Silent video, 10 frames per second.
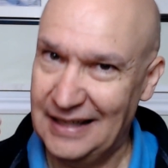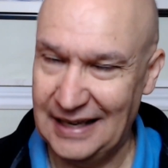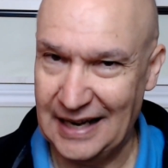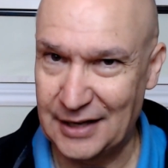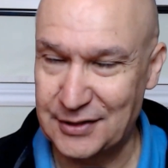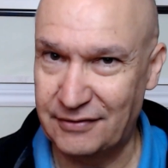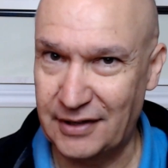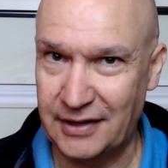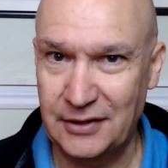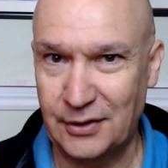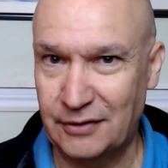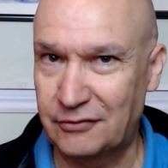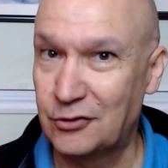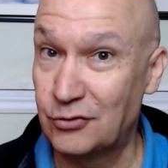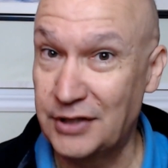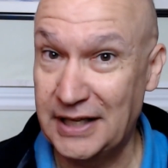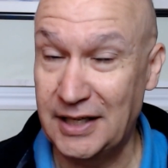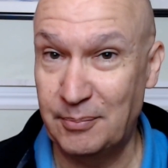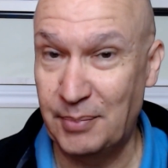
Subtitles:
it has a very sort of green,